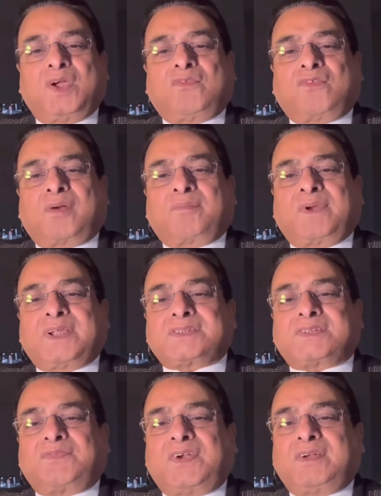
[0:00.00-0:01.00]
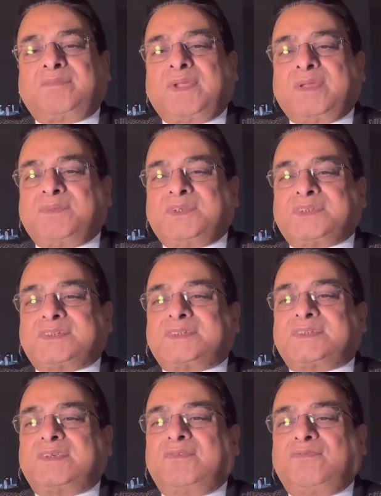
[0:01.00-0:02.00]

For breastfed babies,